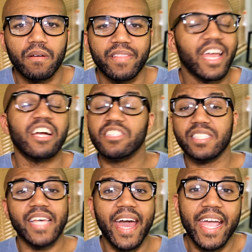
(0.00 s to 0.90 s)
They're
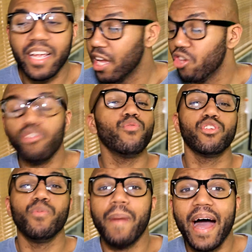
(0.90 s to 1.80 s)
insane.
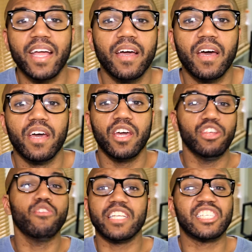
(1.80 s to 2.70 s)

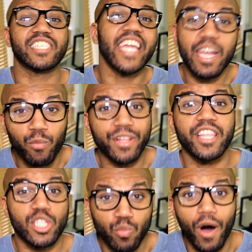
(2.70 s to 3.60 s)
You can sleep with
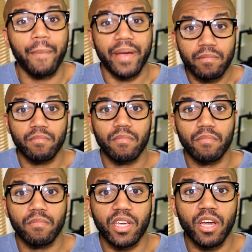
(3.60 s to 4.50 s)
this woman,
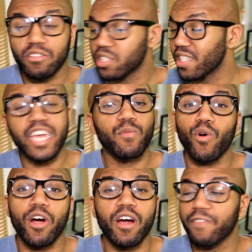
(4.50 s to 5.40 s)
you know, sleep
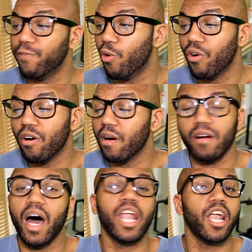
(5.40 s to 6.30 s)
with her
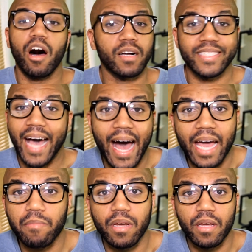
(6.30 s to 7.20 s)
for a long
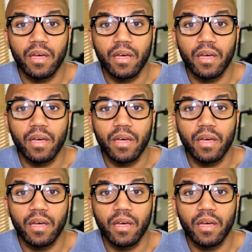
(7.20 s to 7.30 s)
time.